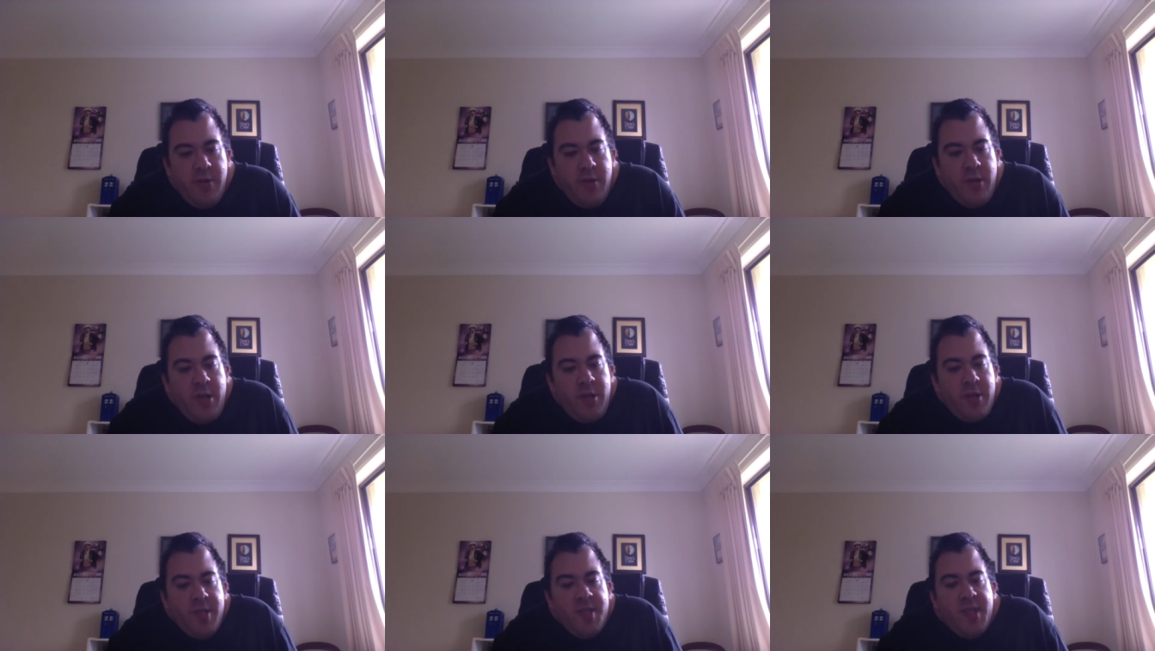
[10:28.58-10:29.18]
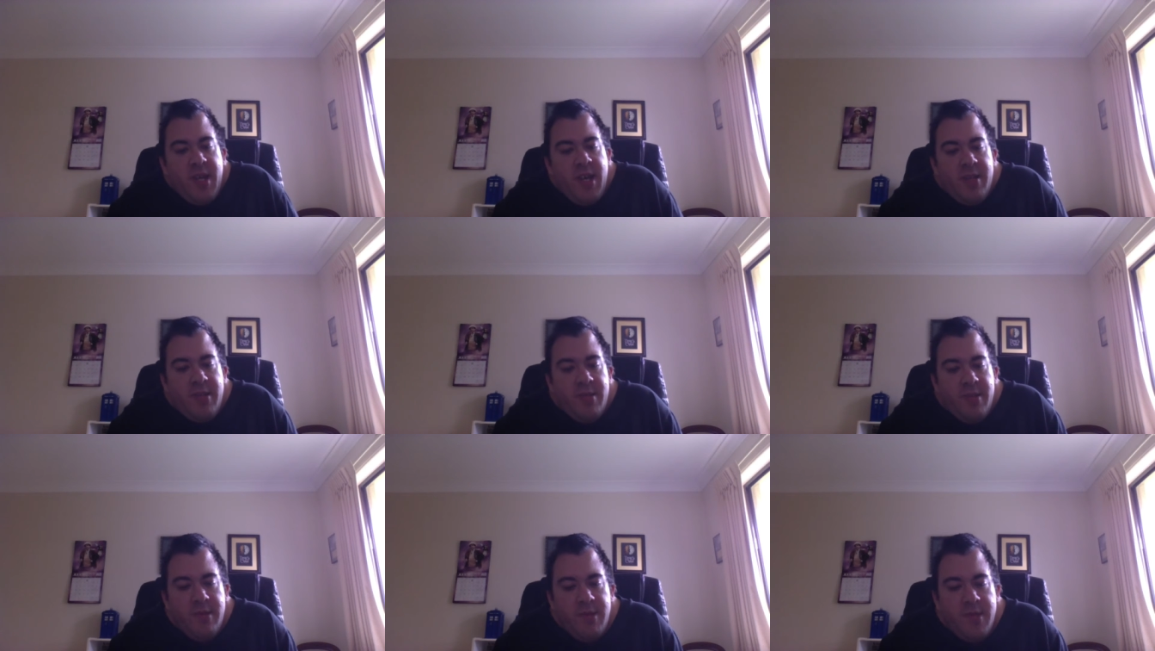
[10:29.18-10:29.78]
Notice
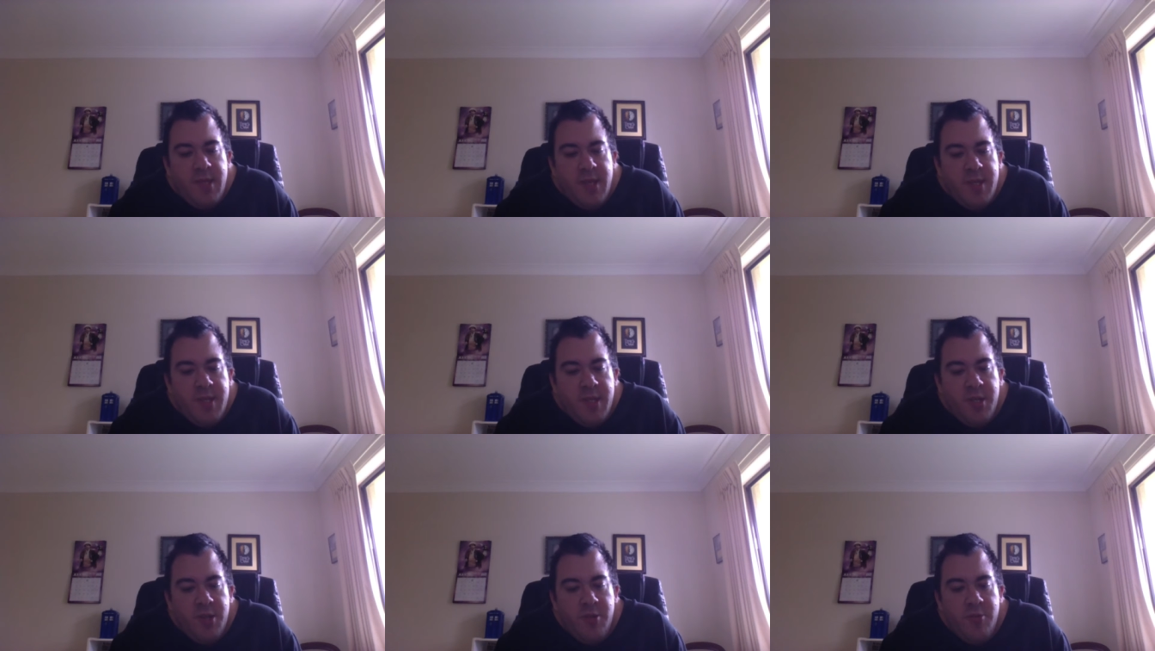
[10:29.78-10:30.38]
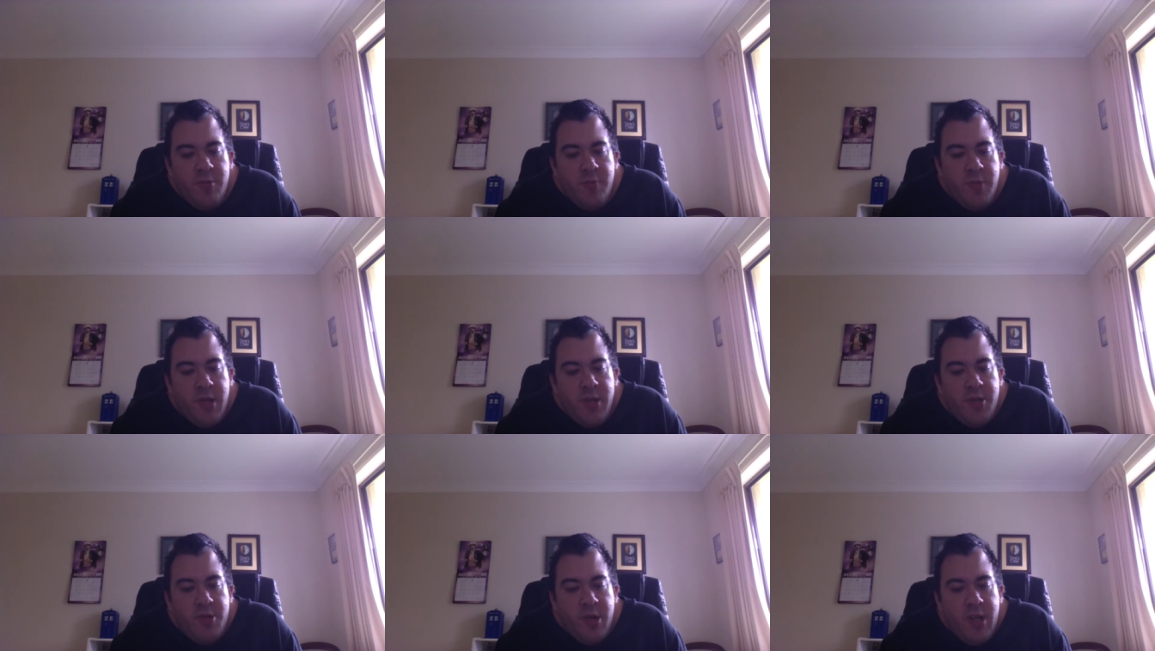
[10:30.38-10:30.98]
that, Stacey too
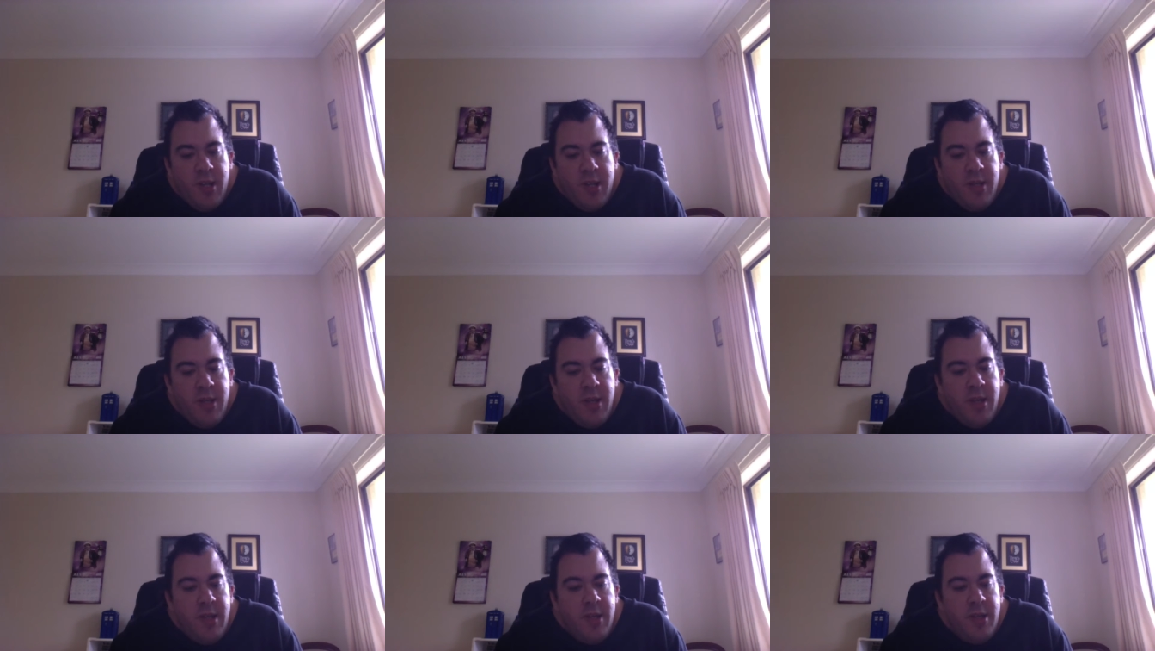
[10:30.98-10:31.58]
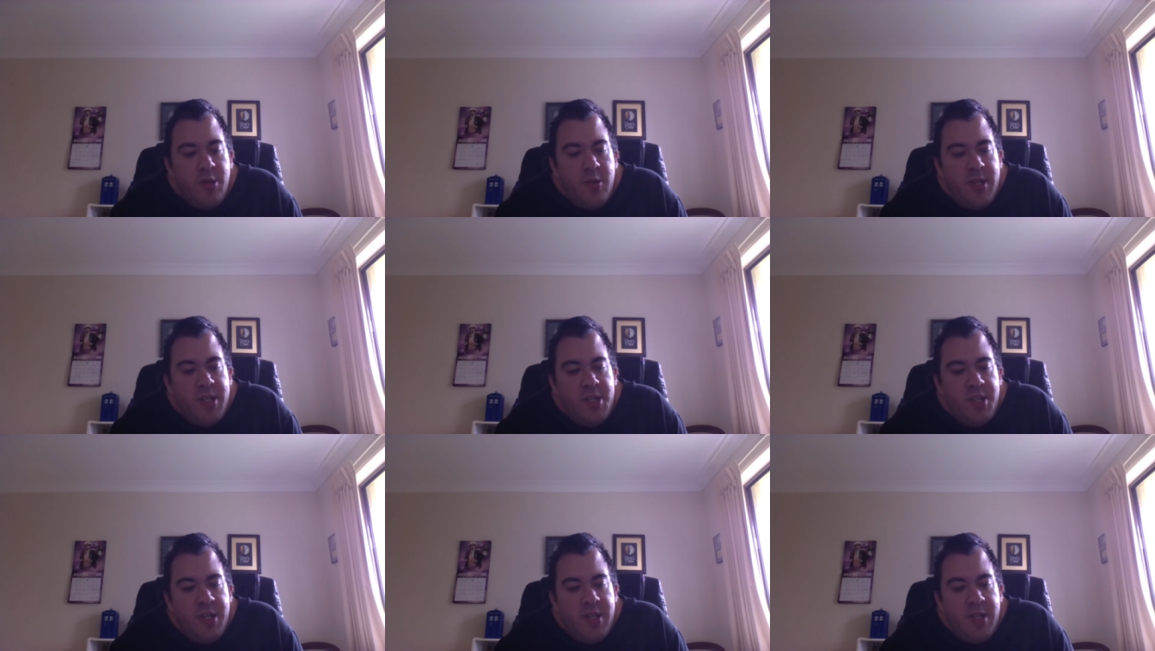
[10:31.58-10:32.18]
replied dryly. The
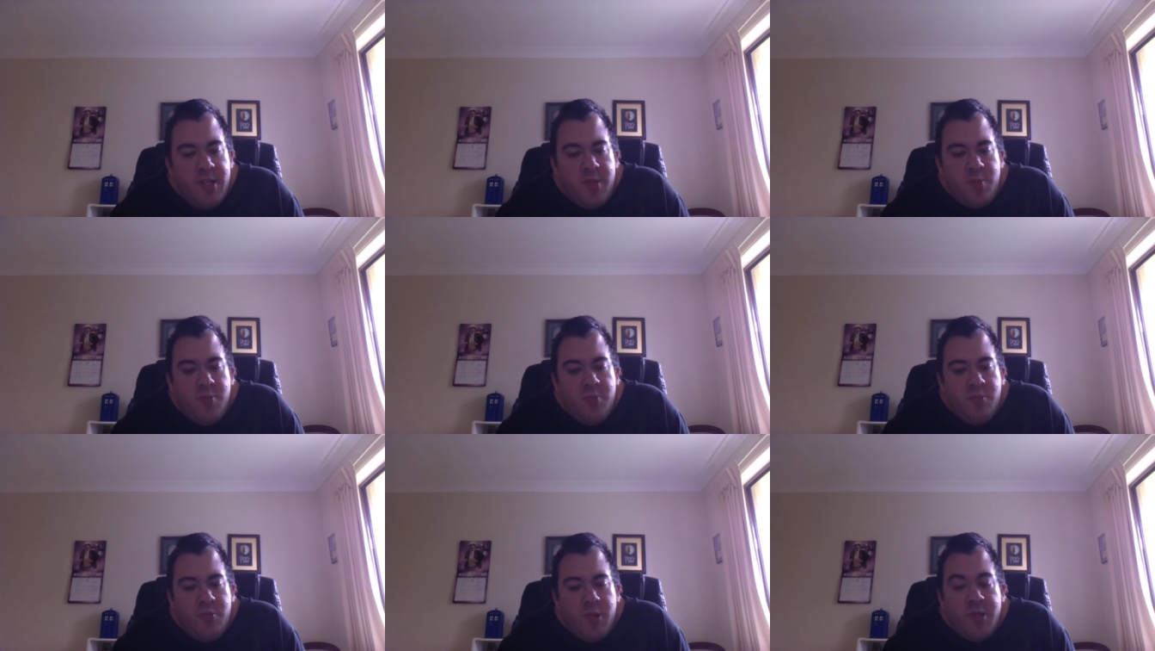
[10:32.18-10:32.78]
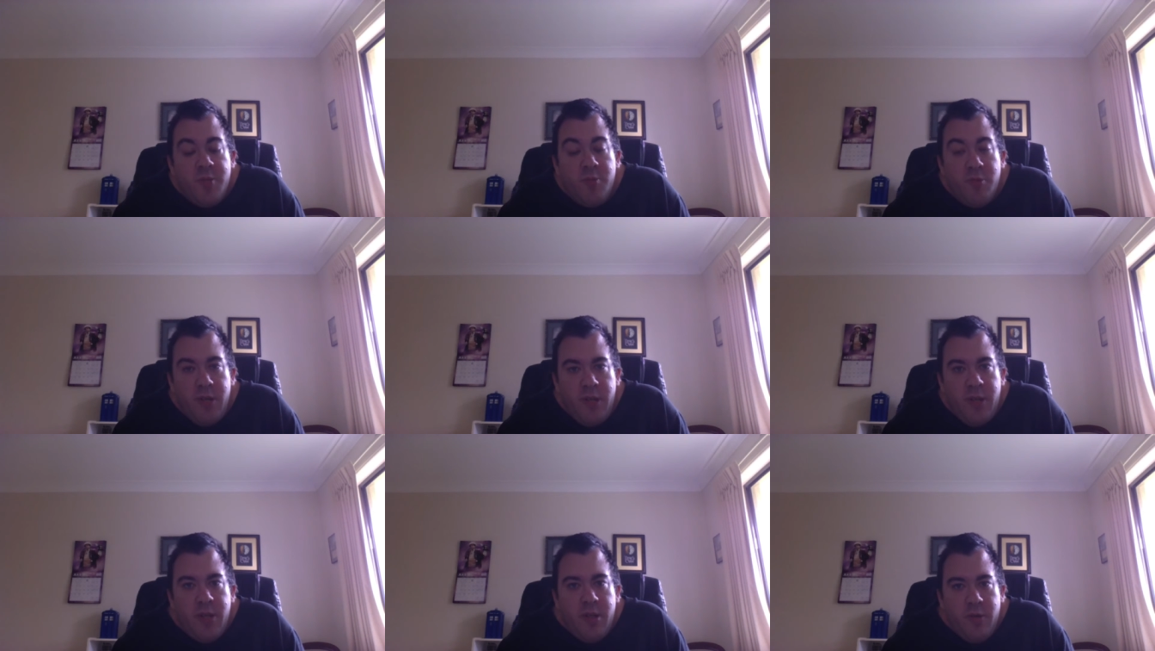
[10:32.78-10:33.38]
question is, what's
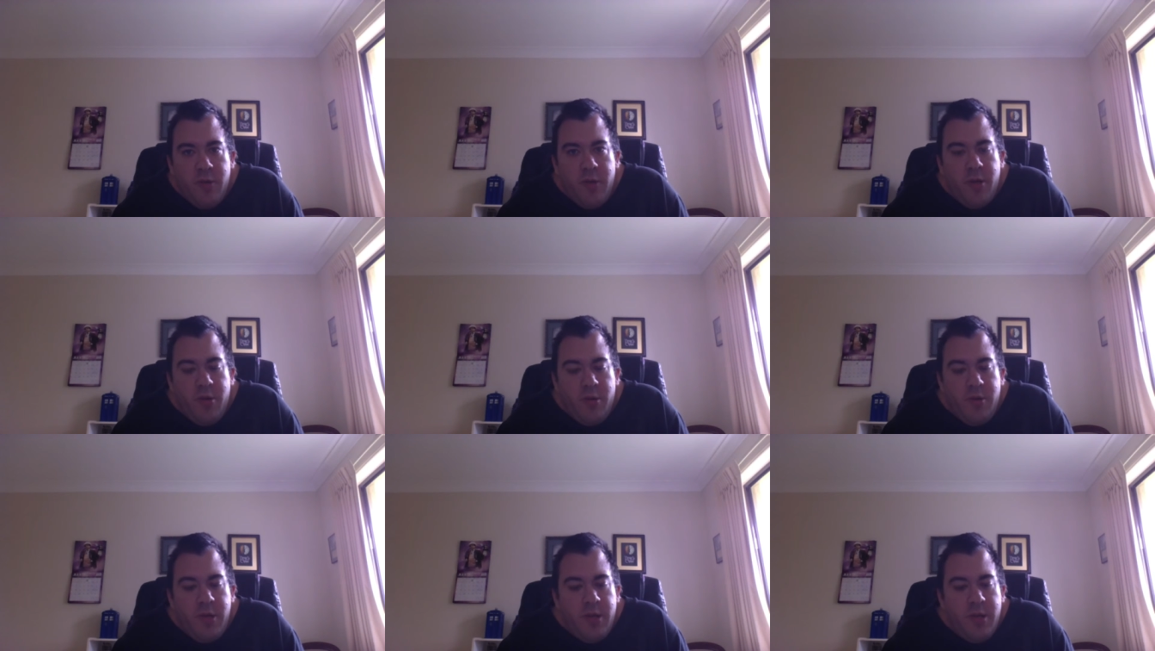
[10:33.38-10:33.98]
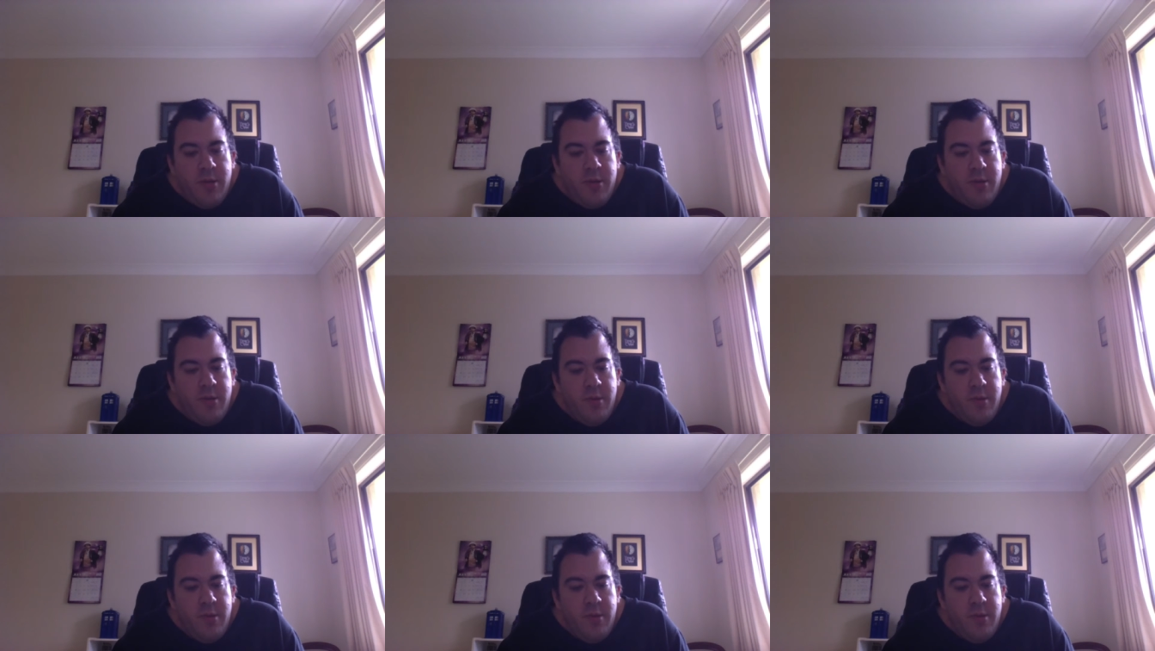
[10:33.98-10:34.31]
really going on here?